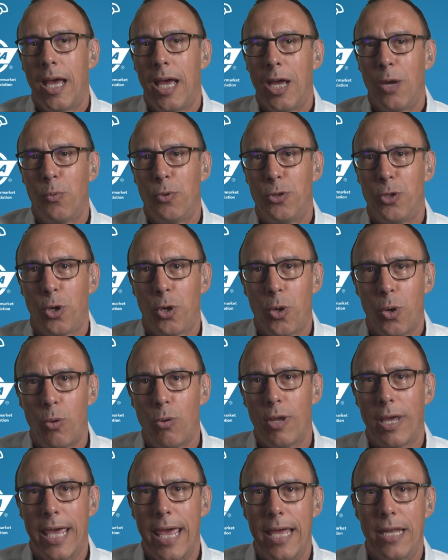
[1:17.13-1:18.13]
with the
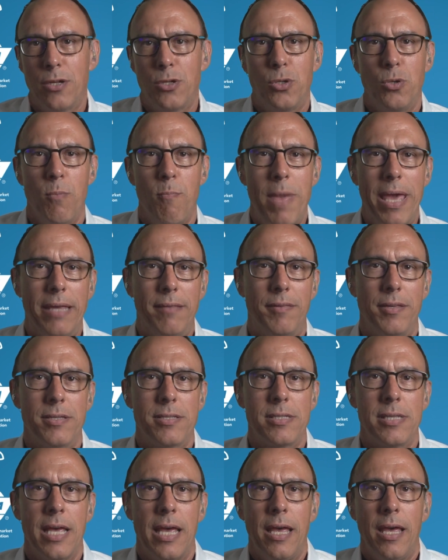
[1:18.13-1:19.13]
goal, again, to make
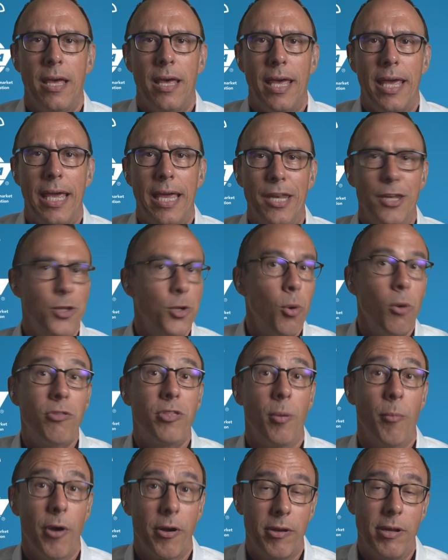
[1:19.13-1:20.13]
this a
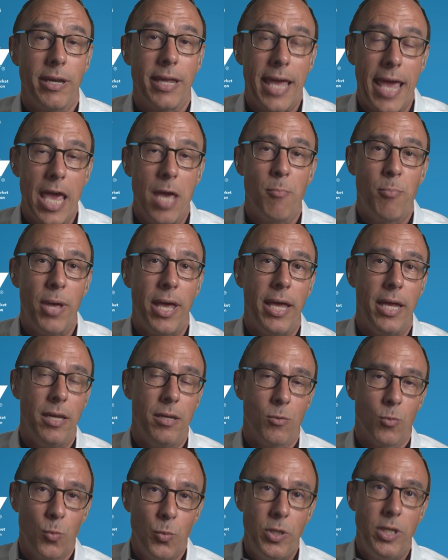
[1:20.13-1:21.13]
North American
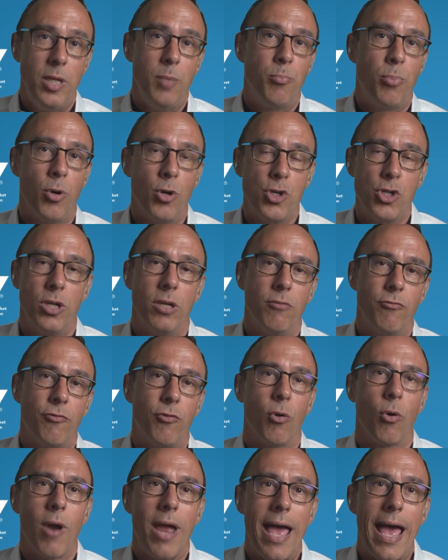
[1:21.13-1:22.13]
campaign, really pushing
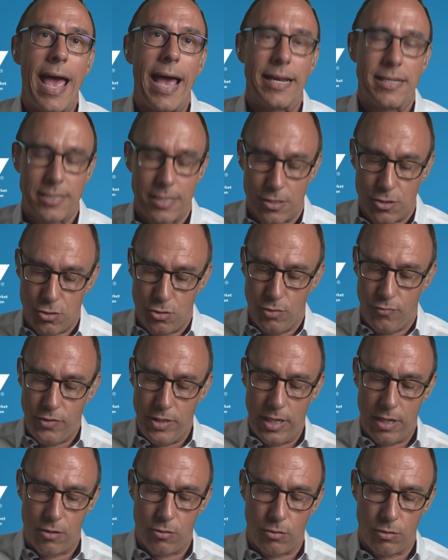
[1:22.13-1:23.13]
for access to
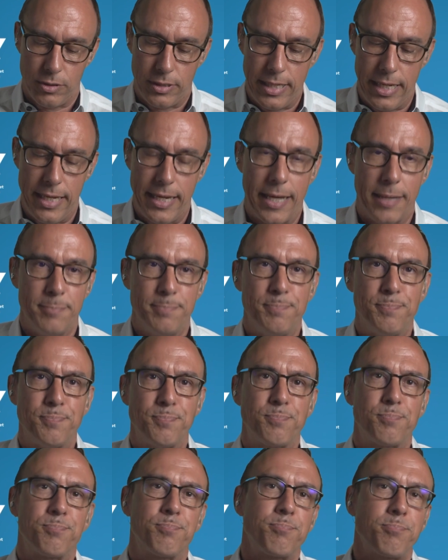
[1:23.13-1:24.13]
vehicle data.
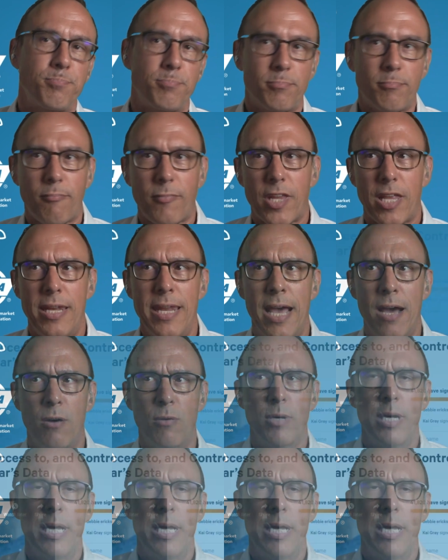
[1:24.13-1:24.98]
Now,